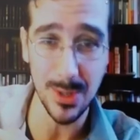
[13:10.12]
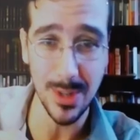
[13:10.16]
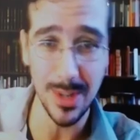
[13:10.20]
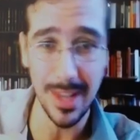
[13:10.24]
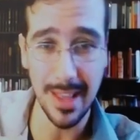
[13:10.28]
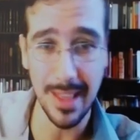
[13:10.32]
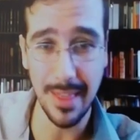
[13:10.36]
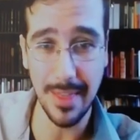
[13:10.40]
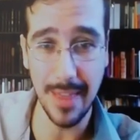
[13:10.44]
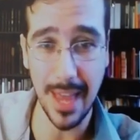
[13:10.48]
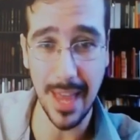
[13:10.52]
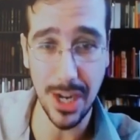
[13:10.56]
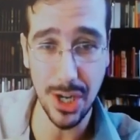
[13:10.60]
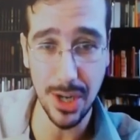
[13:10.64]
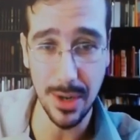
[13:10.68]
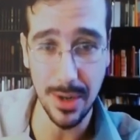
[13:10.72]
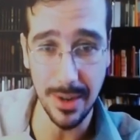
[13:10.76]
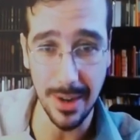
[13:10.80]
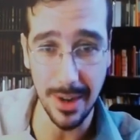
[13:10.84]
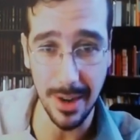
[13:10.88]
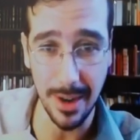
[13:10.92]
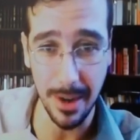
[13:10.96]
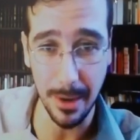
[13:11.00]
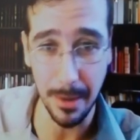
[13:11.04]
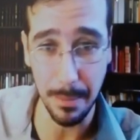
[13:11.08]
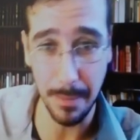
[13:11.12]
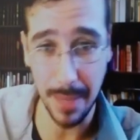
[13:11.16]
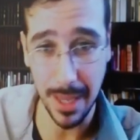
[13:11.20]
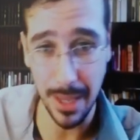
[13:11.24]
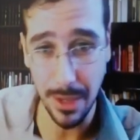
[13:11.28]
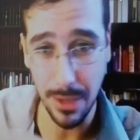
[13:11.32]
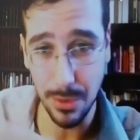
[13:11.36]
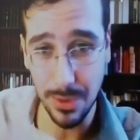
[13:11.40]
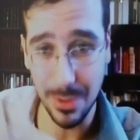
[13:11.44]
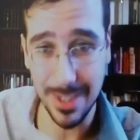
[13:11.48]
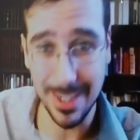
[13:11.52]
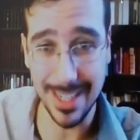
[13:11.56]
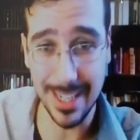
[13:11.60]
that are being
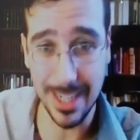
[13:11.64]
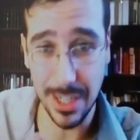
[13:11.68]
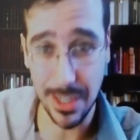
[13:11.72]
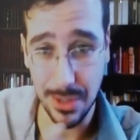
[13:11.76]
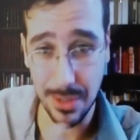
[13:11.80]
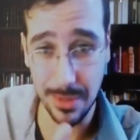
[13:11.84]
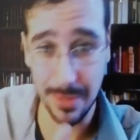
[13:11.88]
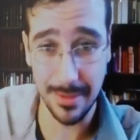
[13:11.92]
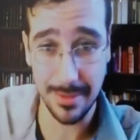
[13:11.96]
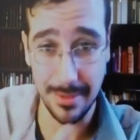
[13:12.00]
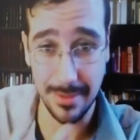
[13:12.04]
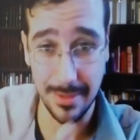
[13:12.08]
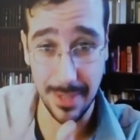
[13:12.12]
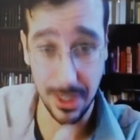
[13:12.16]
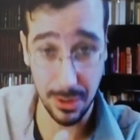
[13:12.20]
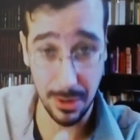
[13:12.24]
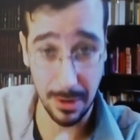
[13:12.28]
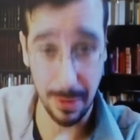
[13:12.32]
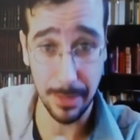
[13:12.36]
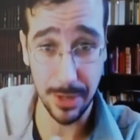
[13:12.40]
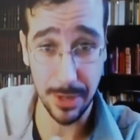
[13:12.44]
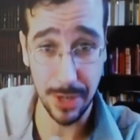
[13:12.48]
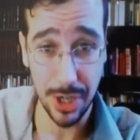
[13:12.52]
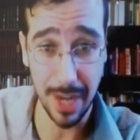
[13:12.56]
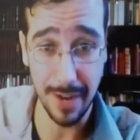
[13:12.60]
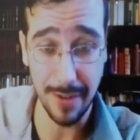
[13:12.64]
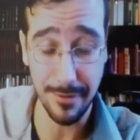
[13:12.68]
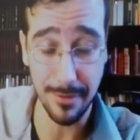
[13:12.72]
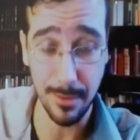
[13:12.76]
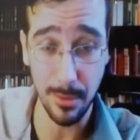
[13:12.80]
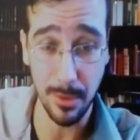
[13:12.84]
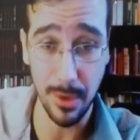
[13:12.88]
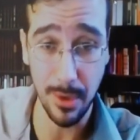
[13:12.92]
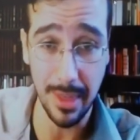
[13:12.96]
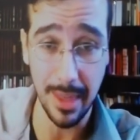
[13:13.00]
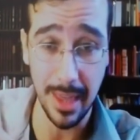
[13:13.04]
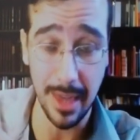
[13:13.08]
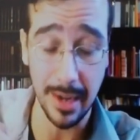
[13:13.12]
used to disrupt China from
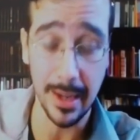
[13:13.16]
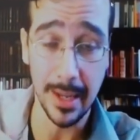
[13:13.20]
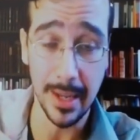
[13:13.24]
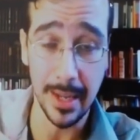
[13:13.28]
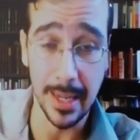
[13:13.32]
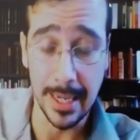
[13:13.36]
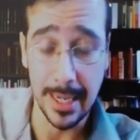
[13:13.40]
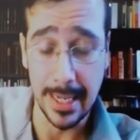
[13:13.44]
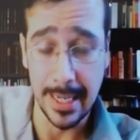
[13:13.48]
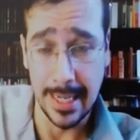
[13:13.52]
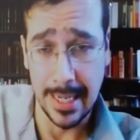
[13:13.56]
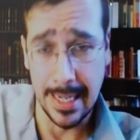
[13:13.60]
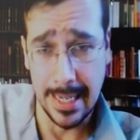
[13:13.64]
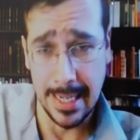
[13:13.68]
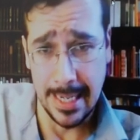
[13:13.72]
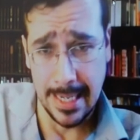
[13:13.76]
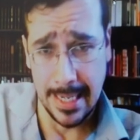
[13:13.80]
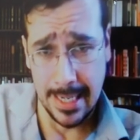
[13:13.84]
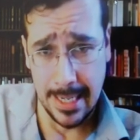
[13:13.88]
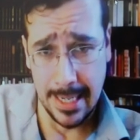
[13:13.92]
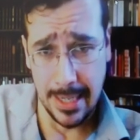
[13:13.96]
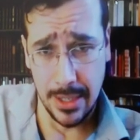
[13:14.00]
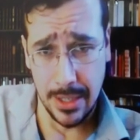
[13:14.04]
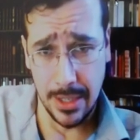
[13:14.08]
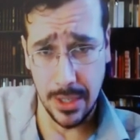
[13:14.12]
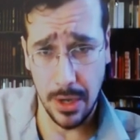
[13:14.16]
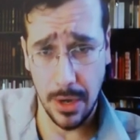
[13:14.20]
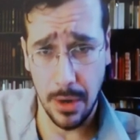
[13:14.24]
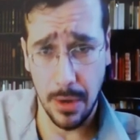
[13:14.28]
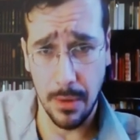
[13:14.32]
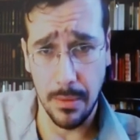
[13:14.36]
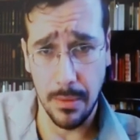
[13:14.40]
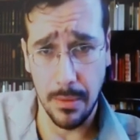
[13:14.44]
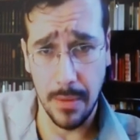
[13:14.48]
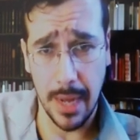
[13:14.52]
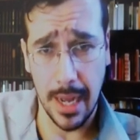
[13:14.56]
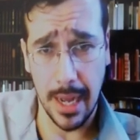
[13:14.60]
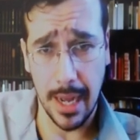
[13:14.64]
within. So
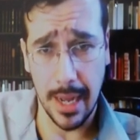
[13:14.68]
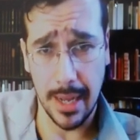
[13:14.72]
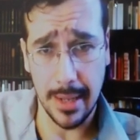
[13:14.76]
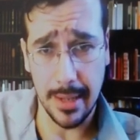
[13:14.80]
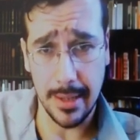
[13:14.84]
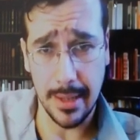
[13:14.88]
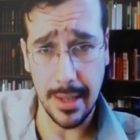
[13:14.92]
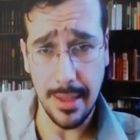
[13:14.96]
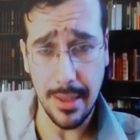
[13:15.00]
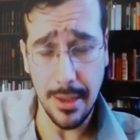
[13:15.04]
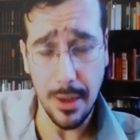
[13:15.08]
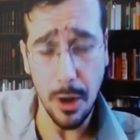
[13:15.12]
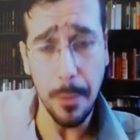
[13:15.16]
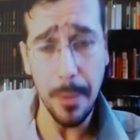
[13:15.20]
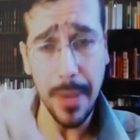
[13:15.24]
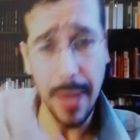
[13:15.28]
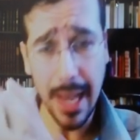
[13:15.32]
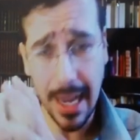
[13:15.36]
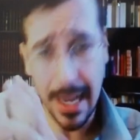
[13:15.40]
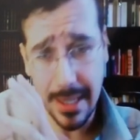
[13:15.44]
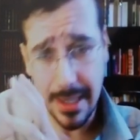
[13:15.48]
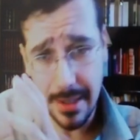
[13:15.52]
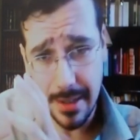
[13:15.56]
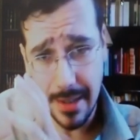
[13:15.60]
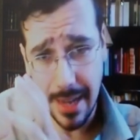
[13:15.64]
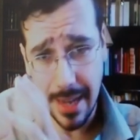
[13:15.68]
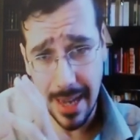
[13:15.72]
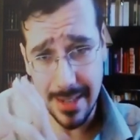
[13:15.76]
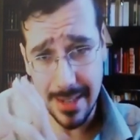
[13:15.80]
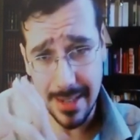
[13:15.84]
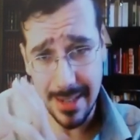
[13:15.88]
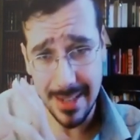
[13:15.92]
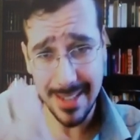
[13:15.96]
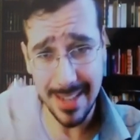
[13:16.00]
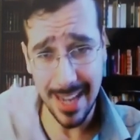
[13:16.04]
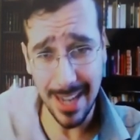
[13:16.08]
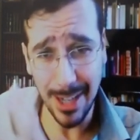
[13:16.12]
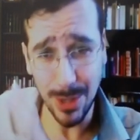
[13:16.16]
Ethiopia has
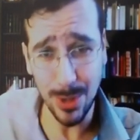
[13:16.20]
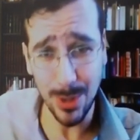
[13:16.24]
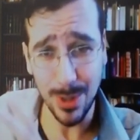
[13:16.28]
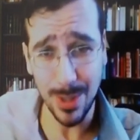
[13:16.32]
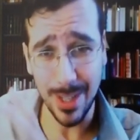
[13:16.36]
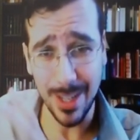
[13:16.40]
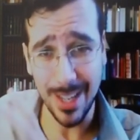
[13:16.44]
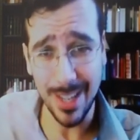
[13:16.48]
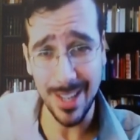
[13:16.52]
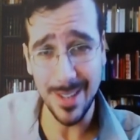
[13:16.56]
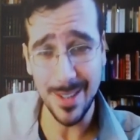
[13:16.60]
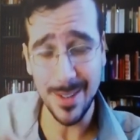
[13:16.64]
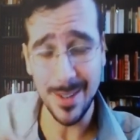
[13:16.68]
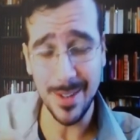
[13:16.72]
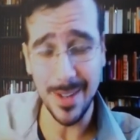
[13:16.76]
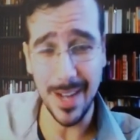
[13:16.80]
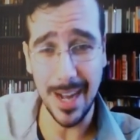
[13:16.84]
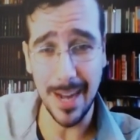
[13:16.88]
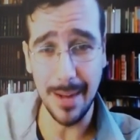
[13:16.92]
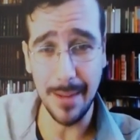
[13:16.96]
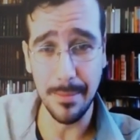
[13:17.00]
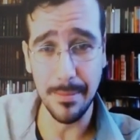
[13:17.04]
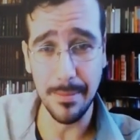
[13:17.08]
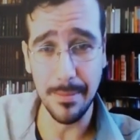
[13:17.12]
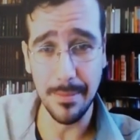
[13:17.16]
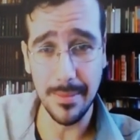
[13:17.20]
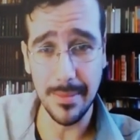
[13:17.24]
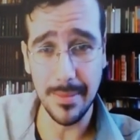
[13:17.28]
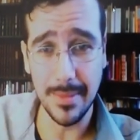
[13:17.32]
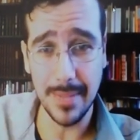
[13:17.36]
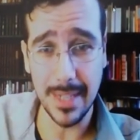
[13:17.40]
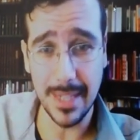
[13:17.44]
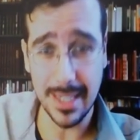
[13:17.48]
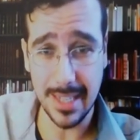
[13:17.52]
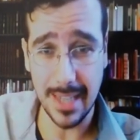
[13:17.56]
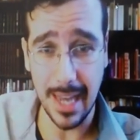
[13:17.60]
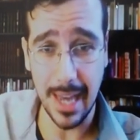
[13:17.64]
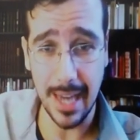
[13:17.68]
essentially
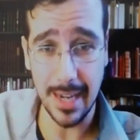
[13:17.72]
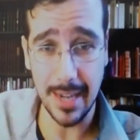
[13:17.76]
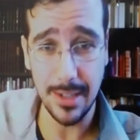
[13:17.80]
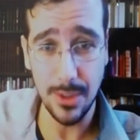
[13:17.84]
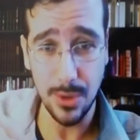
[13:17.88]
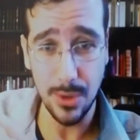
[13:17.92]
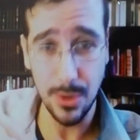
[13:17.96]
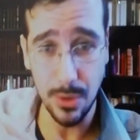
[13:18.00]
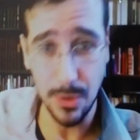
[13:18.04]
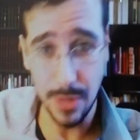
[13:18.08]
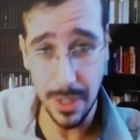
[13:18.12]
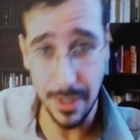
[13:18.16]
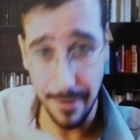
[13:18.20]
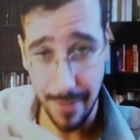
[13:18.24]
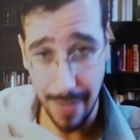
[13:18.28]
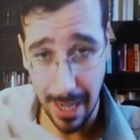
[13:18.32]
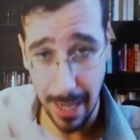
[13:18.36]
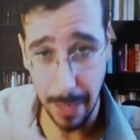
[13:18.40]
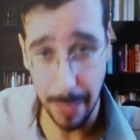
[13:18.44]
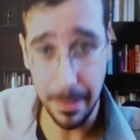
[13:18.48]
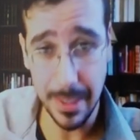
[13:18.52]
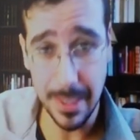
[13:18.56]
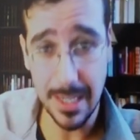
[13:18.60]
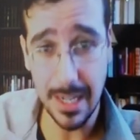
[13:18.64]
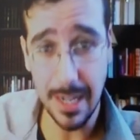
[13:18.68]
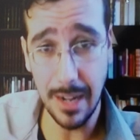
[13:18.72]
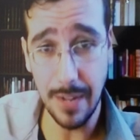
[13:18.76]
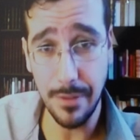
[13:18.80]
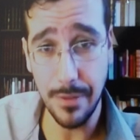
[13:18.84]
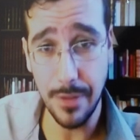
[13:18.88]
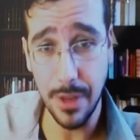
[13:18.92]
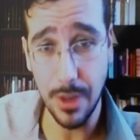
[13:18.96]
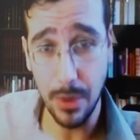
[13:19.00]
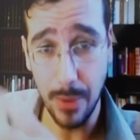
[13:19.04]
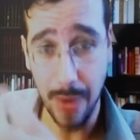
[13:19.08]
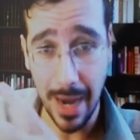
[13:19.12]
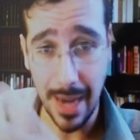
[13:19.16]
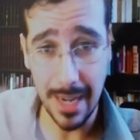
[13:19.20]
decided to develop itself. The
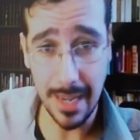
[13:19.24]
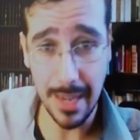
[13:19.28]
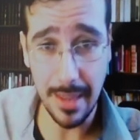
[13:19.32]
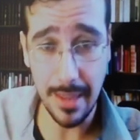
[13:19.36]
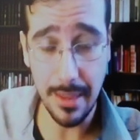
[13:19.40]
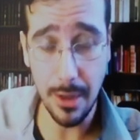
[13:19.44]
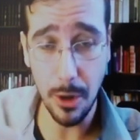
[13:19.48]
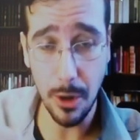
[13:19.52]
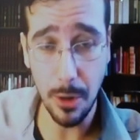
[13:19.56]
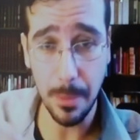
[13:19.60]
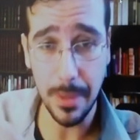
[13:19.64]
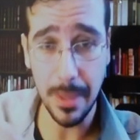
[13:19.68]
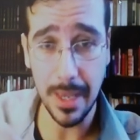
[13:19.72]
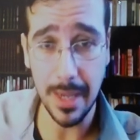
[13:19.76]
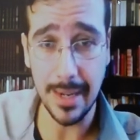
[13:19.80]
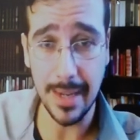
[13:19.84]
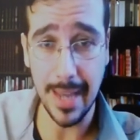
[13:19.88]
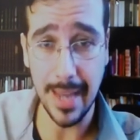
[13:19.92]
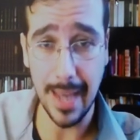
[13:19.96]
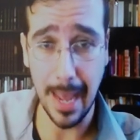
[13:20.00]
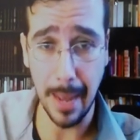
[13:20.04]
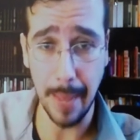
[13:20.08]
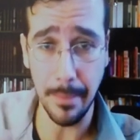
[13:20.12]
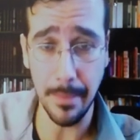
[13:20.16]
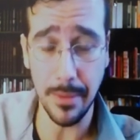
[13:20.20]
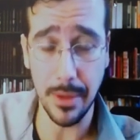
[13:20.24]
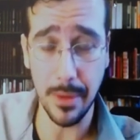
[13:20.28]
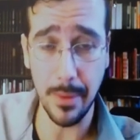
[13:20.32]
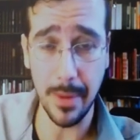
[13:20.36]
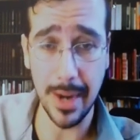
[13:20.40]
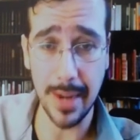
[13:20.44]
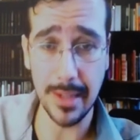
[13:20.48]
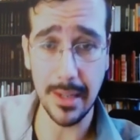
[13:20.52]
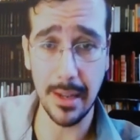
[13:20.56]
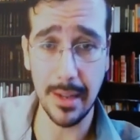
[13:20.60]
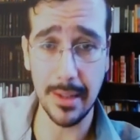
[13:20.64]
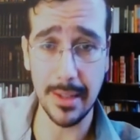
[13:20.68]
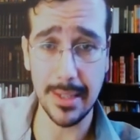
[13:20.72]
Grand Ethiopian Dam, the
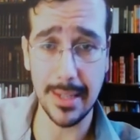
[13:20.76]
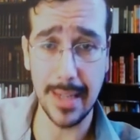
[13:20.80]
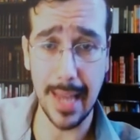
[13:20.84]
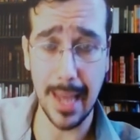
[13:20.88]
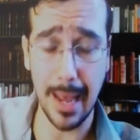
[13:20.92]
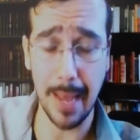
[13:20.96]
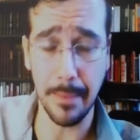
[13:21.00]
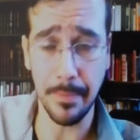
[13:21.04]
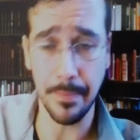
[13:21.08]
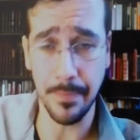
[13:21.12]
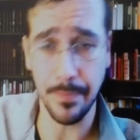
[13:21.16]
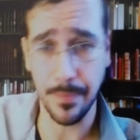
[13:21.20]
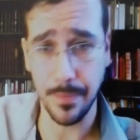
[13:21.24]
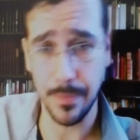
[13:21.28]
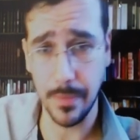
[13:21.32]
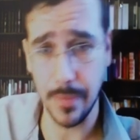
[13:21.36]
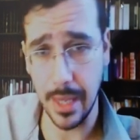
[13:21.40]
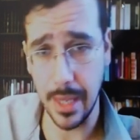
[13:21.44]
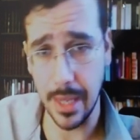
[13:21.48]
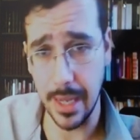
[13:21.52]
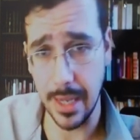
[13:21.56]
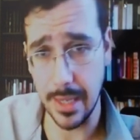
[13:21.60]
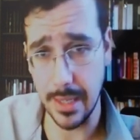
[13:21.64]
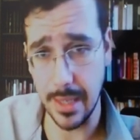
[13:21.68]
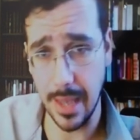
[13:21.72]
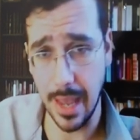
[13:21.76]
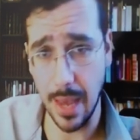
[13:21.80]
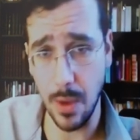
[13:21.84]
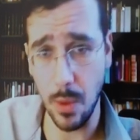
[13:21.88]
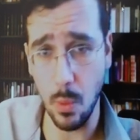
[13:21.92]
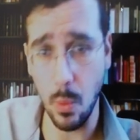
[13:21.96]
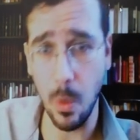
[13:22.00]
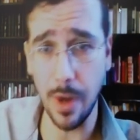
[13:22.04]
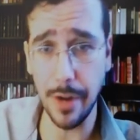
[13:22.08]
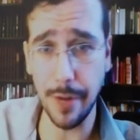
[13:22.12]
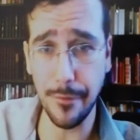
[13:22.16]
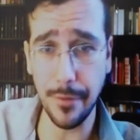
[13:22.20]
Renaissance Dam, is a wonderful